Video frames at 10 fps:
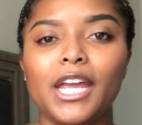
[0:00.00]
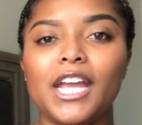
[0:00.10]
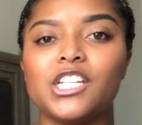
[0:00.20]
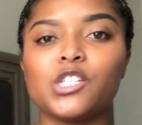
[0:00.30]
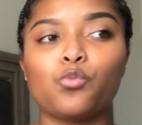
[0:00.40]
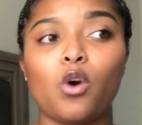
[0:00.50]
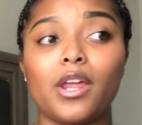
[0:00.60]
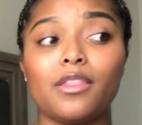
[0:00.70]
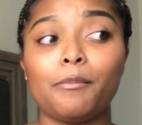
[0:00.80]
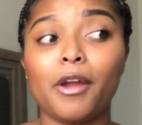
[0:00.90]
He just
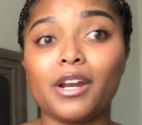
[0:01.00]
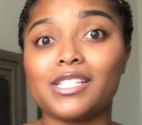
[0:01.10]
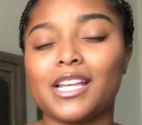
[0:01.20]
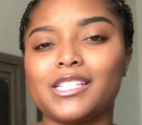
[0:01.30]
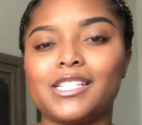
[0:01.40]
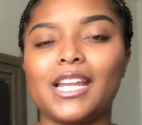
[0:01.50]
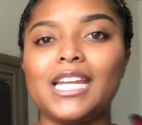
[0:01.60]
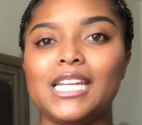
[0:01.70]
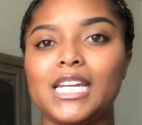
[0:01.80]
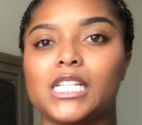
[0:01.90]
wanted the bare necessities that he
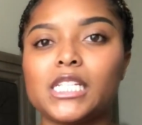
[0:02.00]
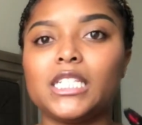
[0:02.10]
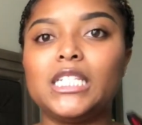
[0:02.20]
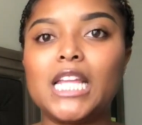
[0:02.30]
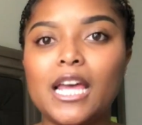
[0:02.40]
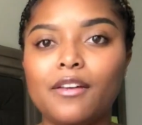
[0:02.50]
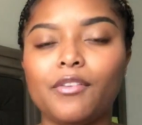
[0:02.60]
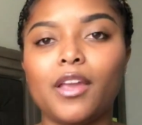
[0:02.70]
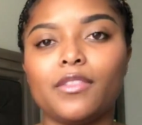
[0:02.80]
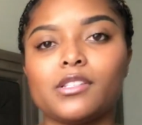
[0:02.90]
needed to live
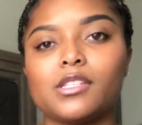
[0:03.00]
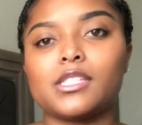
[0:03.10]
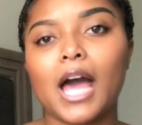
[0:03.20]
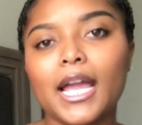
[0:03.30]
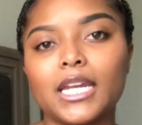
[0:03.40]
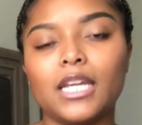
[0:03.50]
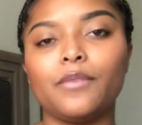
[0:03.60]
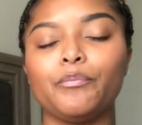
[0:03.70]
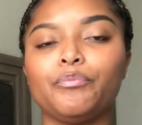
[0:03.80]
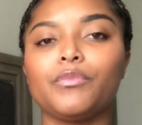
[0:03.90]
in the society.
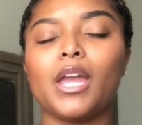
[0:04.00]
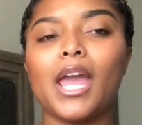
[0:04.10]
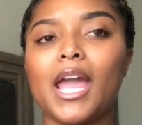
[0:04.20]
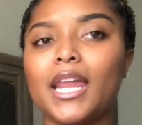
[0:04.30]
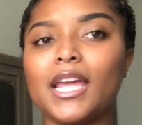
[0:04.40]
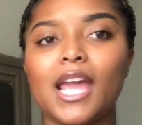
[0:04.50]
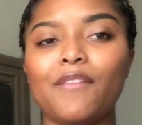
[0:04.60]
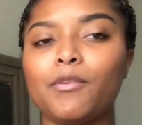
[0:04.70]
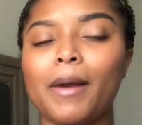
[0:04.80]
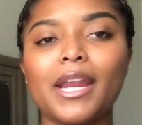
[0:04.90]
And
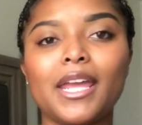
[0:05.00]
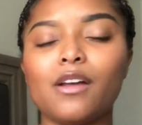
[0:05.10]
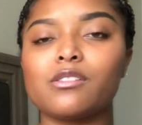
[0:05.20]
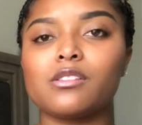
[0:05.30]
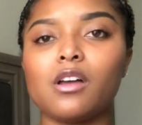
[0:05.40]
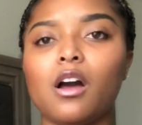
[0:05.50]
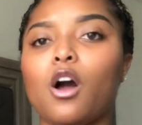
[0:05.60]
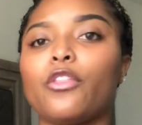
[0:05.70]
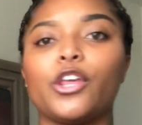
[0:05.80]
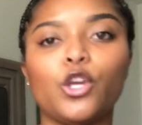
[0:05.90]
everybody else,
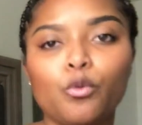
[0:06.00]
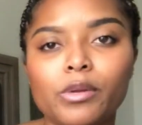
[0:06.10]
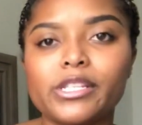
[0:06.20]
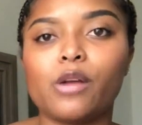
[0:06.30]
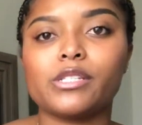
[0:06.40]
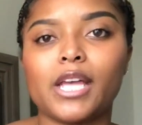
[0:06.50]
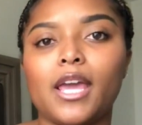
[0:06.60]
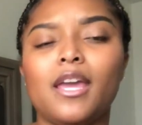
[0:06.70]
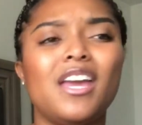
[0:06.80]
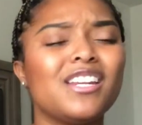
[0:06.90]
or the humans, I'll
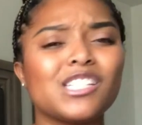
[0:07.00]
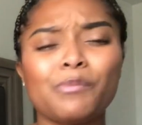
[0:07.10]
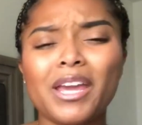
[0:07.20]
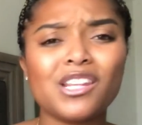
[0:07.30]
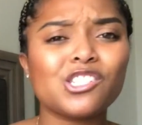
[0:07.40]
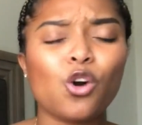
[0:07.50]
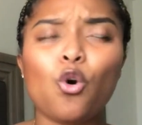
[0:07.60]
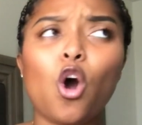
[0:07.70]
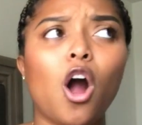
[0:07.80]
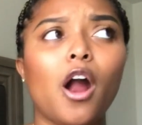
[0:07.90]
say, just made it so
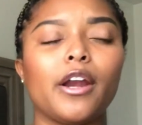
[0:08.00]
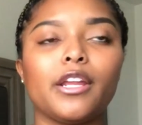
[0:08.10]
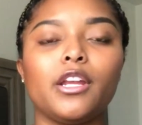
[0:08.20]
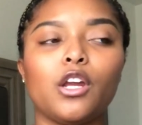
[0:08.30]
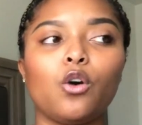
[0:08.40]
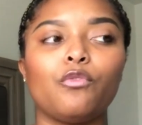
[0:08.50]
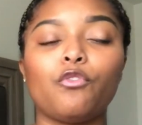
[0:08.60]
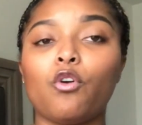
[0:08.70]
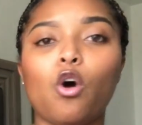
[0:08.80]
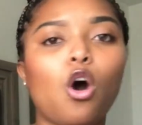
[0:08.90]
hard, you know,
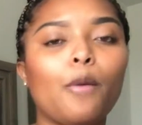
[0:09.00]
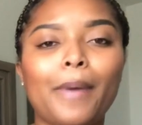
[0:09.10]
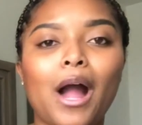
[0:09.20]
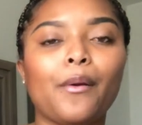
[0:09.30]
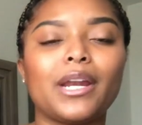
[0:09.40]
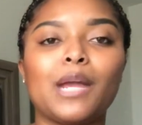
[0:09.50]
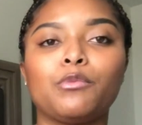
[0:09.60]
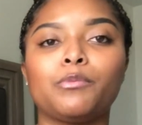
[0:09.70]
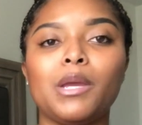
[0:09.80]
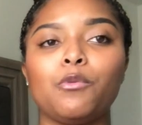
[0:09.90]
for all power
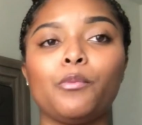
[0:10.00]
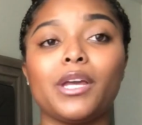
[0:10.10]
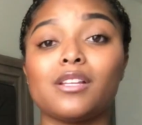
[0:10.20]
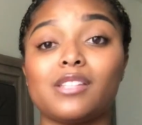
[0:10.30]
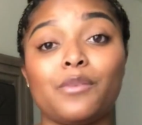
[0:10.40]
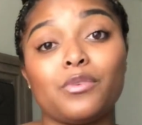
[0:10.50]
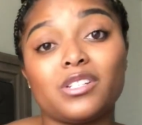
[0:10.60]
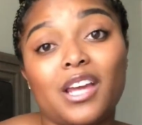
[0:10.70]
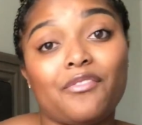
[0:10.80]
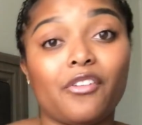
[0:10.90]
enabled people because they were
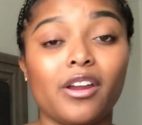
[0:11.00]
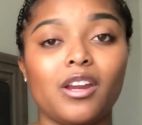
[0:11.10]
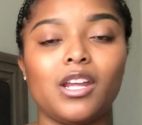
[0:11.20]
different.